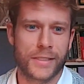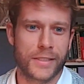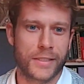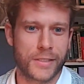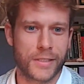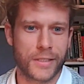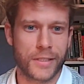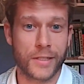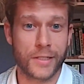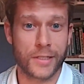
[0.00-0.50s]
it,
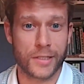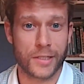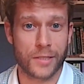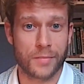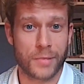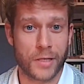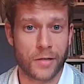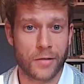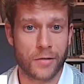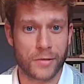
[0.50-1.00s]
and
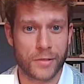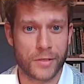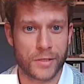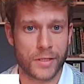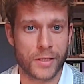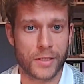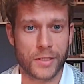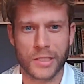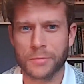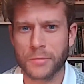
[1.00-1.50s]
about
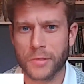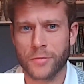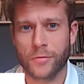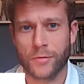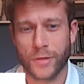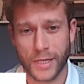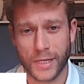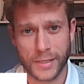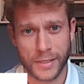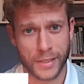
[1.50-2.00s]
some of the
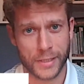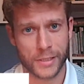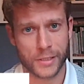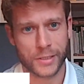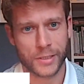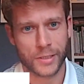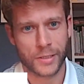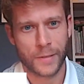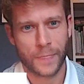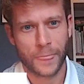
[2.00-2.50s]

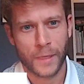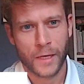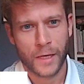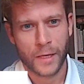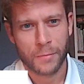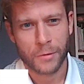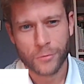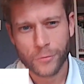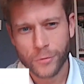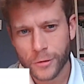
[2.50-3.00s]
findings.
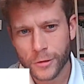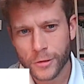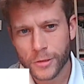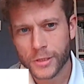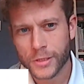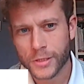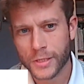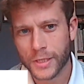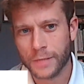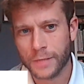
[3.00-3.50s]
But
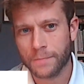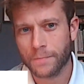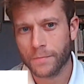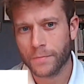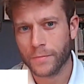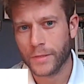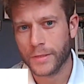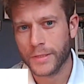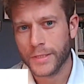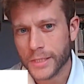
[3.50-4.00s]
first,
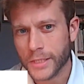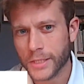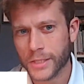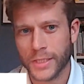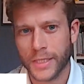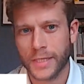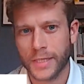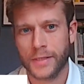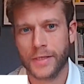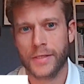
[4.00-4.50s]
Anita
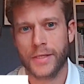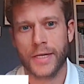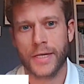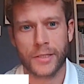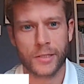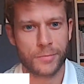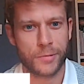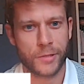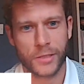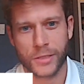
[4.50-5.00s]
said that the
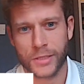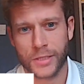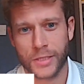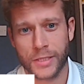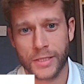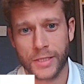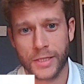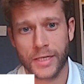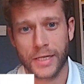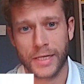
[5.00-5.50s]
attributes
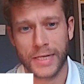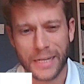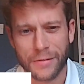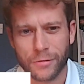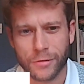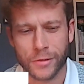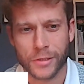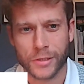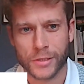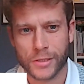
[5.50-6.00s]
and their
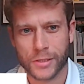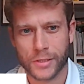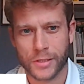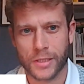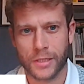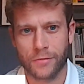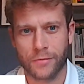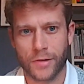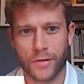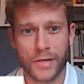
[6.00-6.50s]
levels
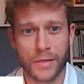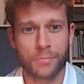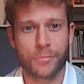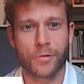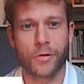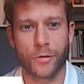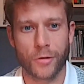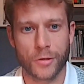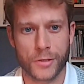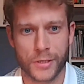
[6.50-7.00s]
are very
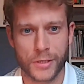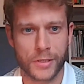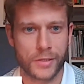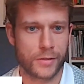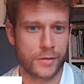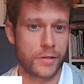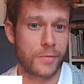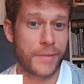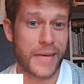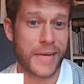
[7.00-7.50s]

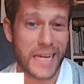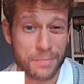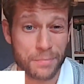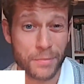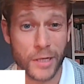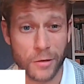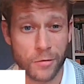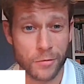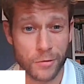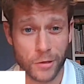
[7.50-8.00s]
important, the
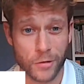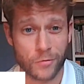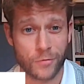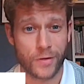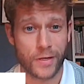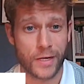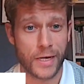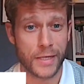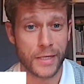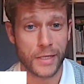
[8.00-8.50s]
backbone of
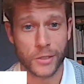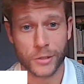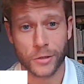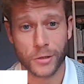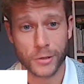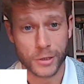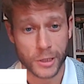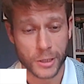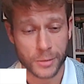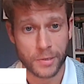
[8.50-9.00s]
any
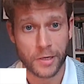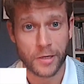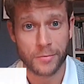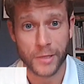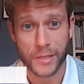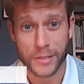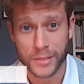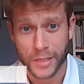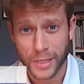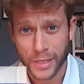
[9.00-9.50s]
choice
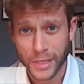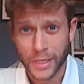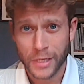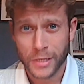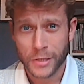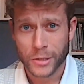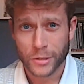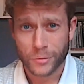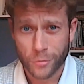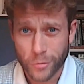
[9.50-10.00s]
experiment.
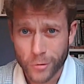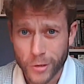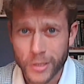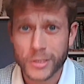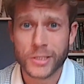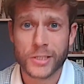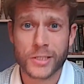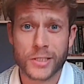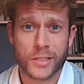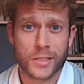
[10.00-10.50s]
So for
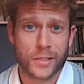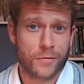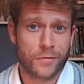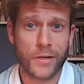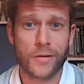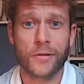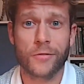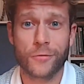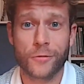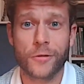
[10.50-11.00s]
us, a
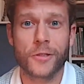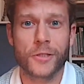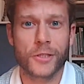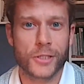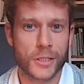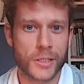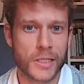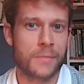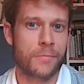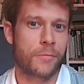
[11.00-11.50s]
very
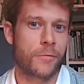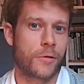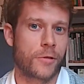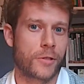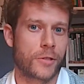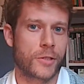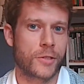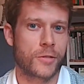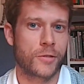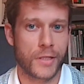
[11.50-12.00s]
first step
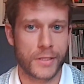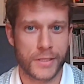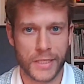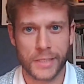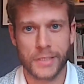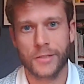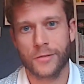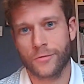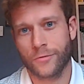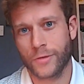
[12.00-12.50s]
was to
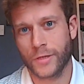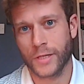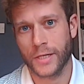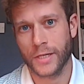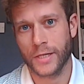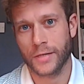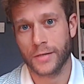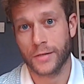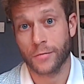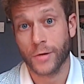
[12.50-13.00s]

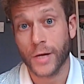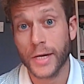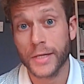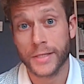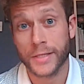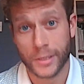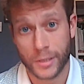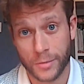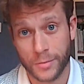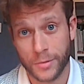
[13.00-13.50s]
identify the right
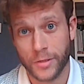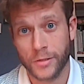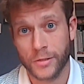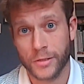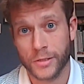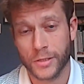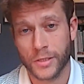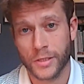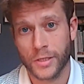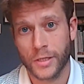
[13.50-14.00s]

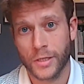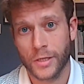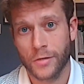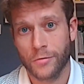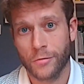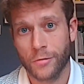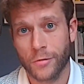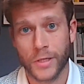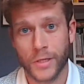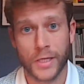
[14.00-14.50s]
attributes
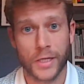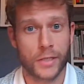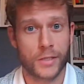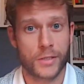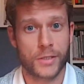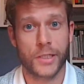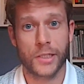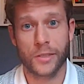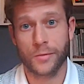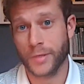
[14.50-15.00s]
for the
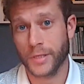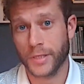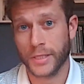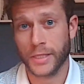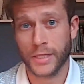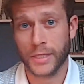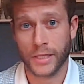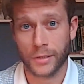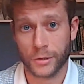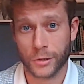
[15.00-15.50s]

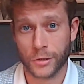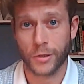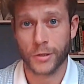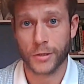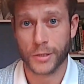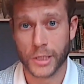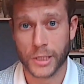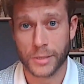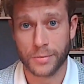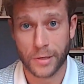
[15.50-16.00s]
COPD
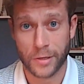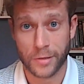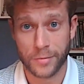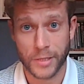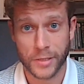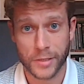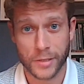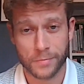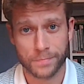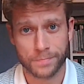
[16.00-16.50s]
choice
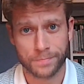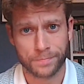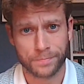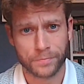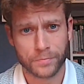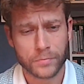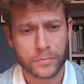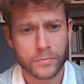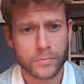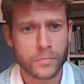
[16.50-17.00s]
experiment
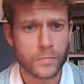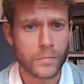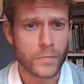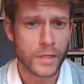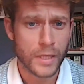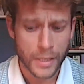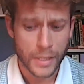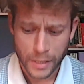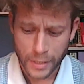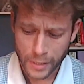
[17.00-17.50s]

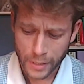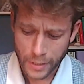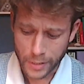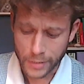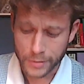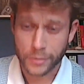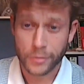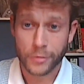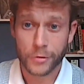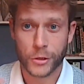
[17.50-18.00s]

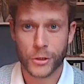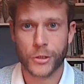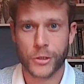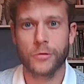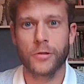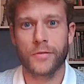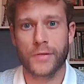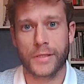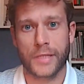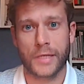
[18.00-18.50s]
and to
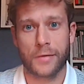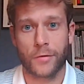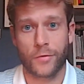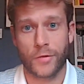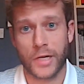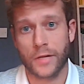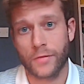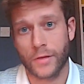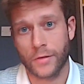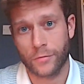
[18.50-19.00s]
ensure that they were
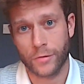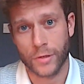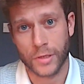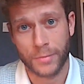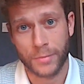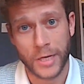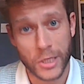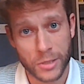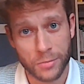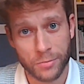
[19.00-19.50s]
relevant for the
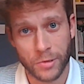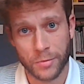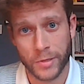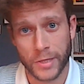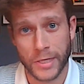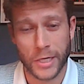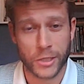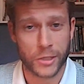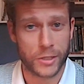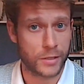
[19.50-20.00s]
patient
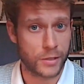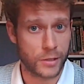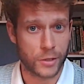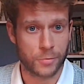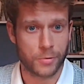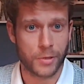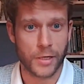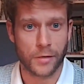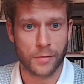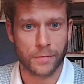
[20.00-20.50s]
population as
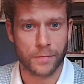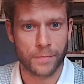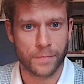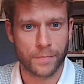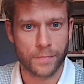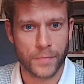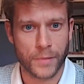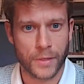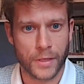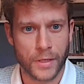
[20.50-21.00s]
well.
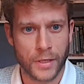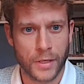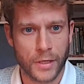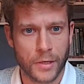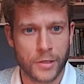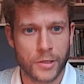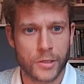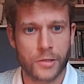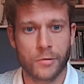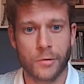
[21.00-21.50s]

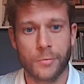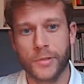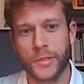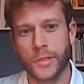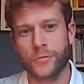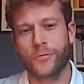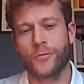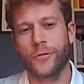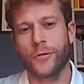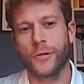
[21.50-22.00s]
So what we
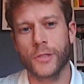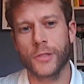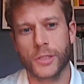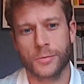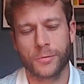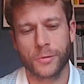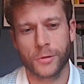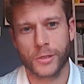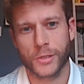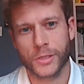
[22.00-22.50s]
did first
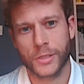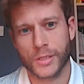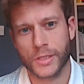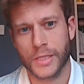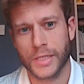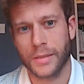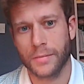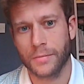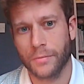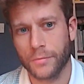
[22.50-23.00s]
was
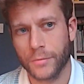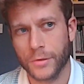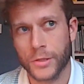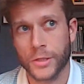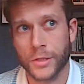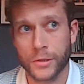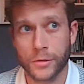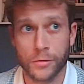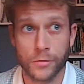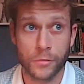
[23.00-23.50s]

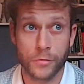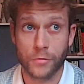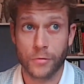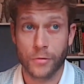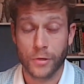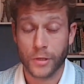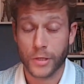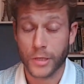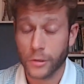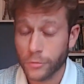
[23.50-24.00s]
to
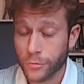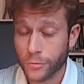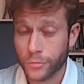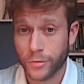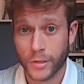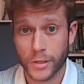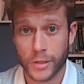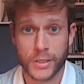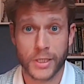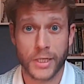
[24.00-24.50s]
go through
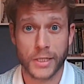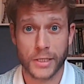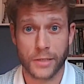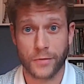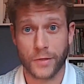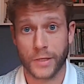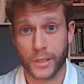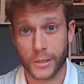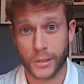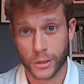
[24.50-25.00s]
the
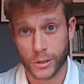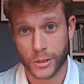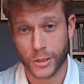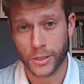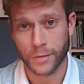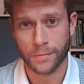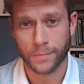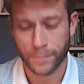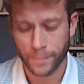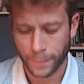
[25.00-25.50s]
scientific literature